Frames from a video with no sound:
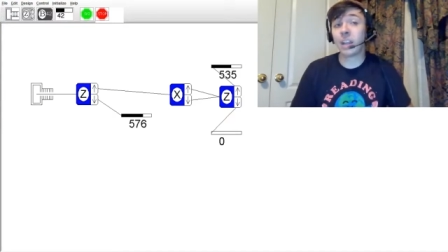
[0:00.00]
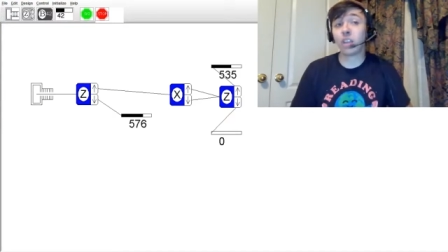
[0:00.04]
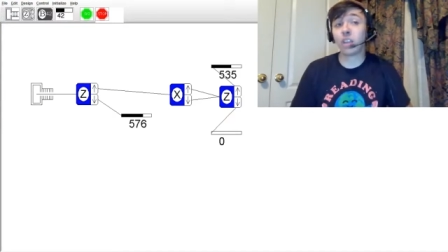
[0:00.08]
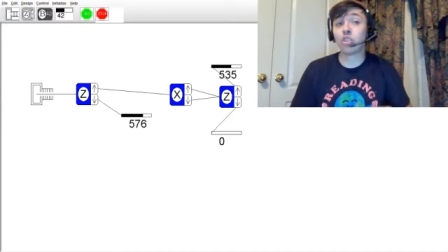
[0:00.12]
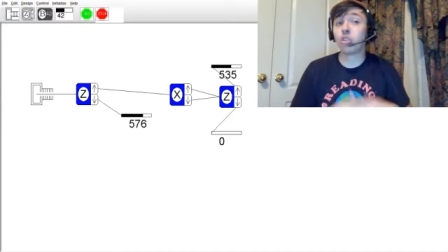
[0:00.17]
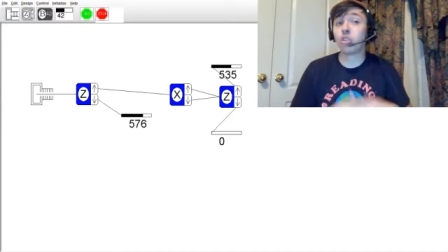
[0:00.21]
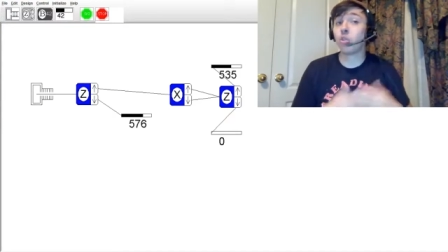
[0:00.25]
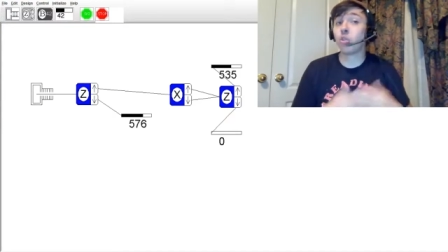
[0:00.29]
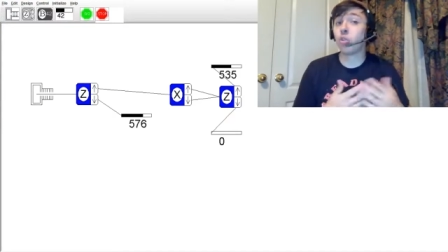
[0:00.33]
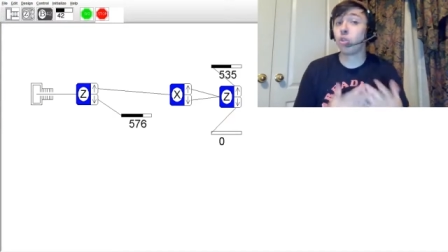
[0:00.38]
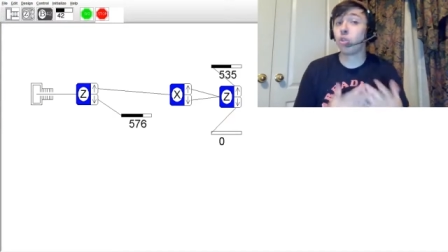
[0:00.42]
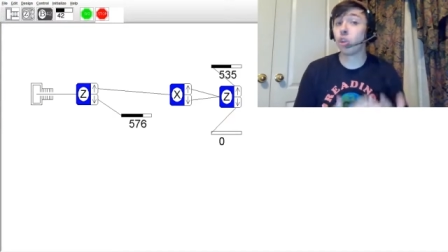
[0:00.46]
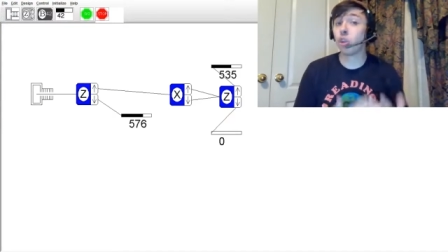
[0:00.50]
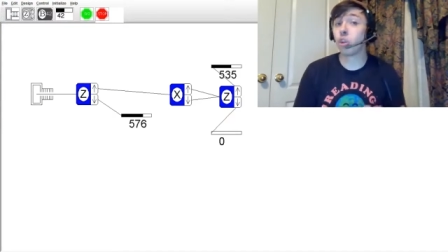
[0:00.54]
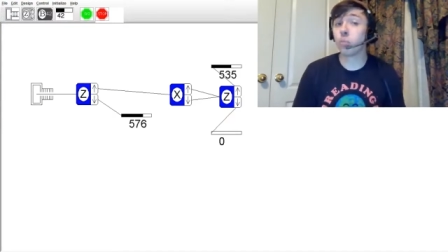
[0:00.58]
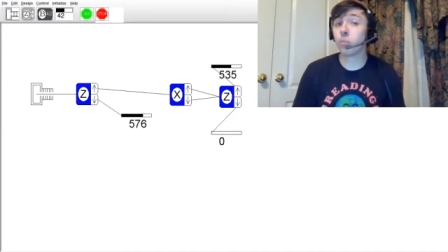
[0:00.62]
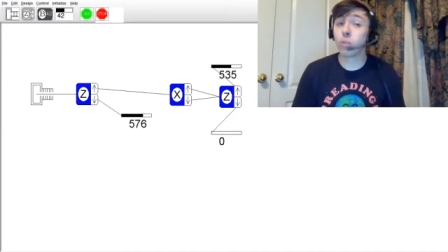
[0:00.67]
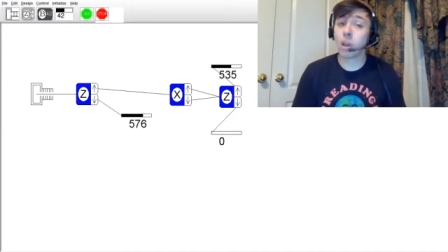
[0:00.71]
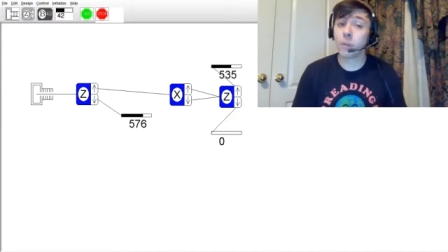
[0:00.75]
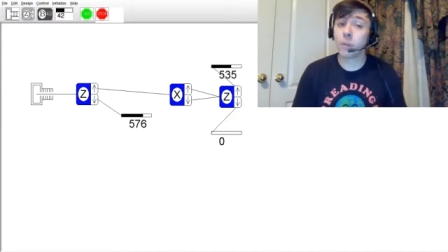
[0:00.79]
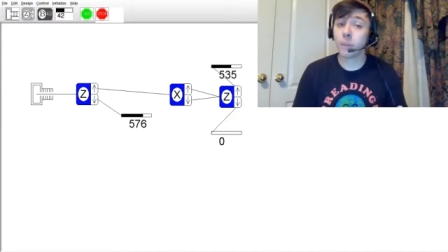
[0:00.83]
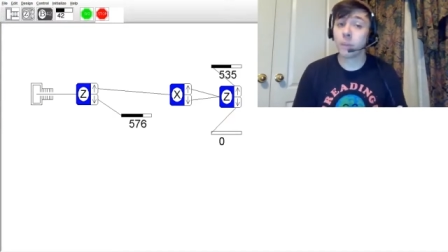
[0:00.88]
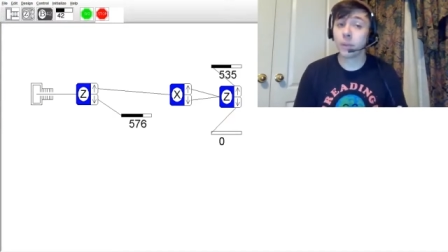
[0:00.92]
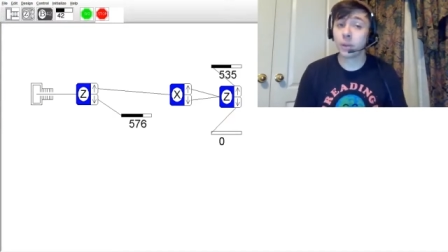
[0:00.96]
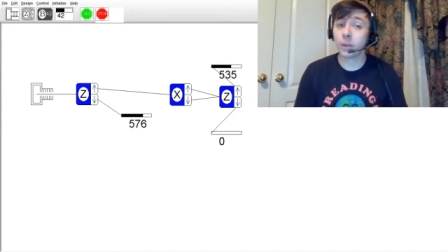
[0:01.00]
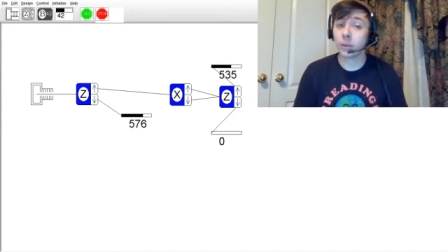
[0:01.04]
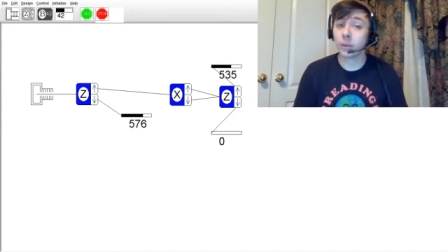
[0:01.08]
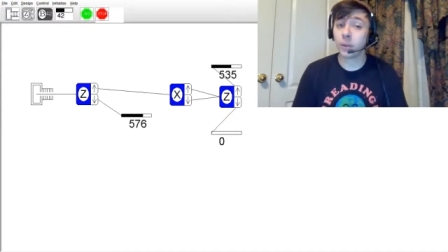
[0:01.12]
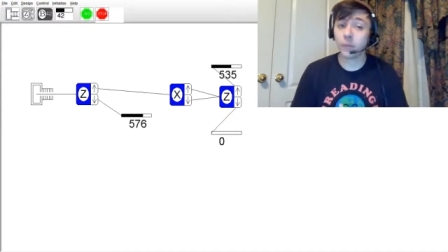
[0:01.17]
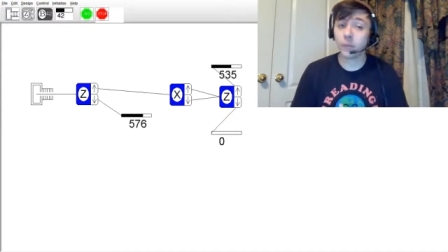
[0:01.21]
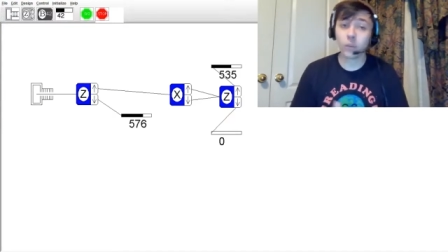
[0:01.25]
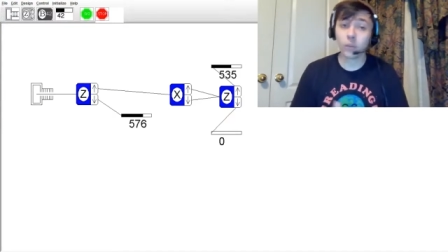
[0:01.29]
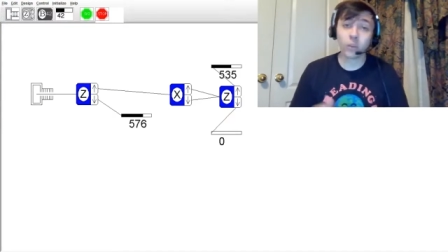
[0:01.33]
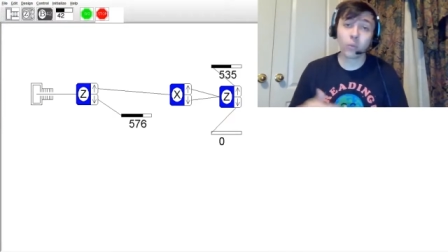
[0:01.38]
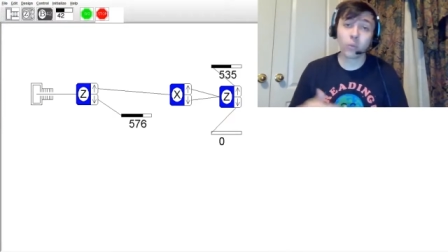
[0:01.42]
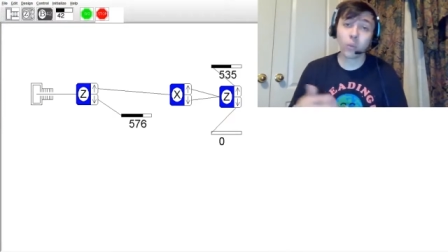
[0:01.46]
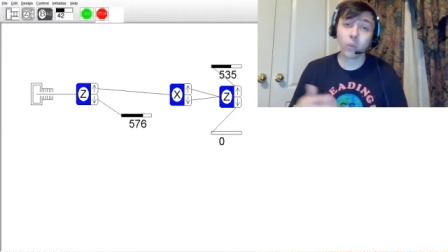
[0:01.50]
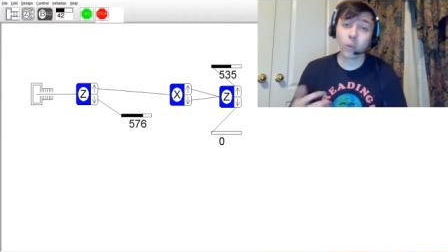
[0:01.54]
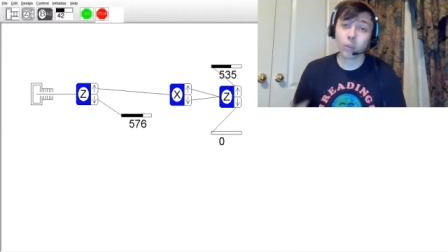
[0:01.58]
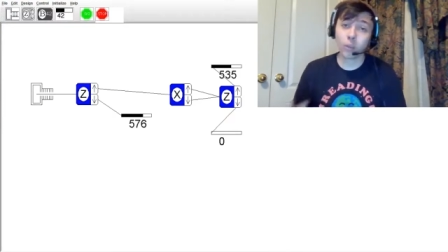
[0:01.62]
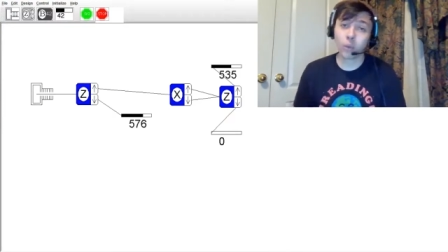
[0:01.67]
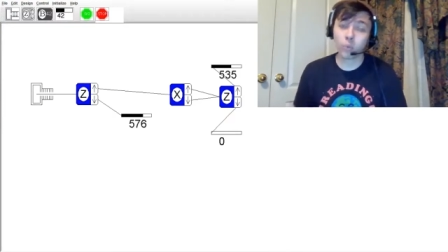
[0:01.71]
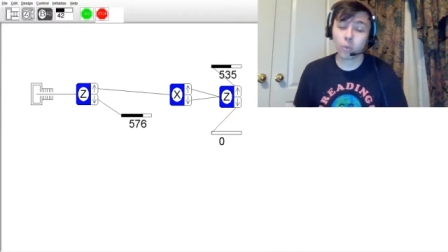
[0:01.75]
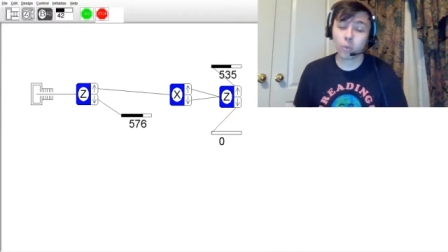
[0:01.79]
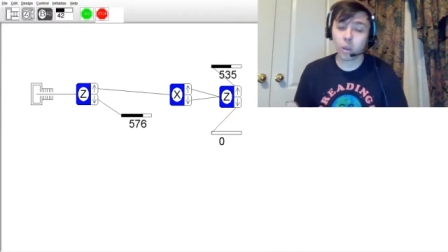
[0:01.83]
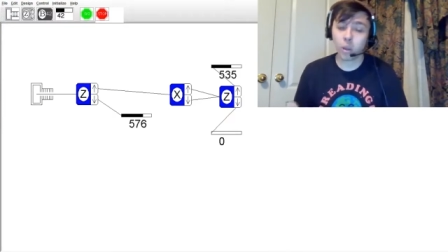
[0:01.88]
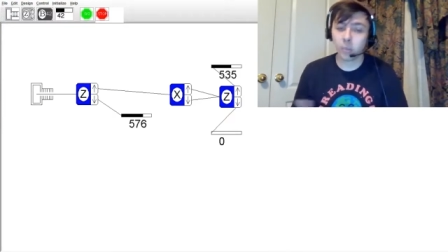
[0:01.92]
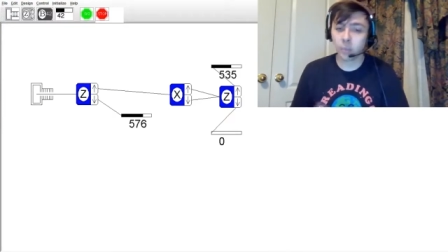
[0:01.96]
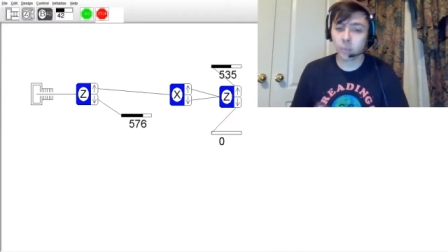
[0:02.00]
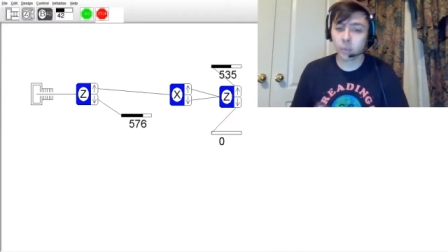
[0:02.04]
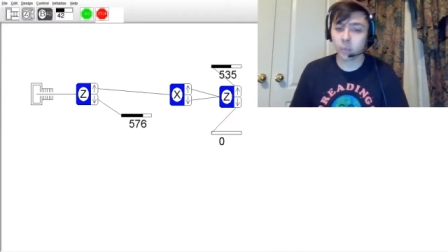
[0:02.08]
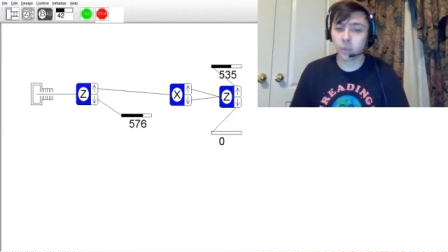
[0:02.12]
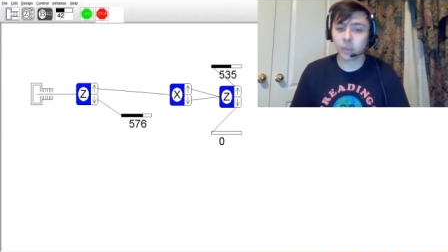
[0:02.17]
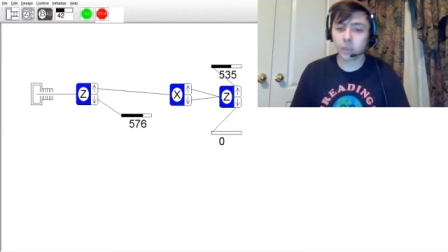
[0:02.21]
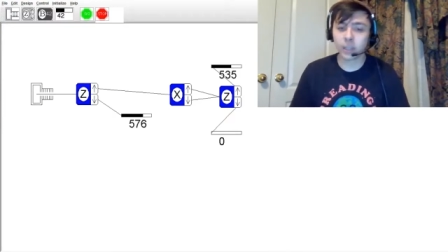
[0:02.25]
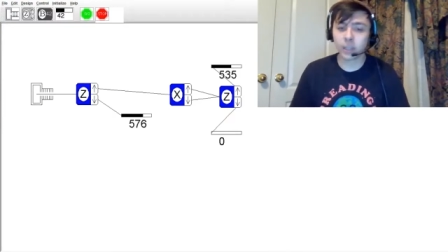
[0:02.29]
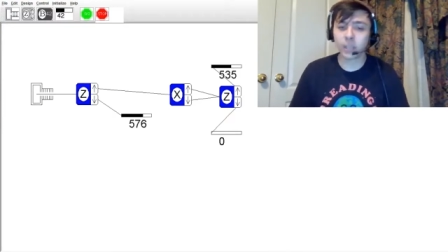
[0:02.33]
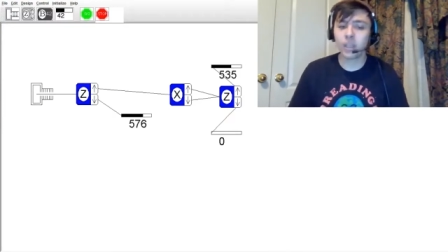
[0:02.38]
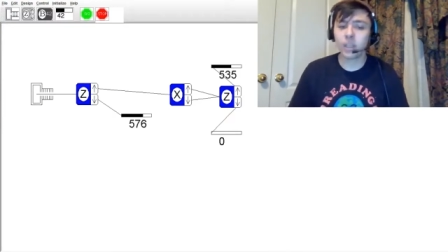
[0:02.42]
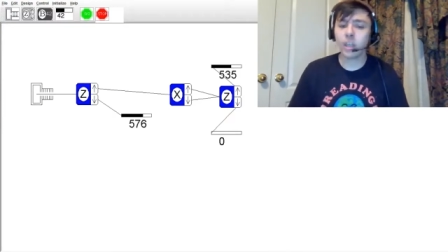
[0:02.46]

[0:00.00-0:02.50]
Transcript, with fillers: two third probability versus one third probability.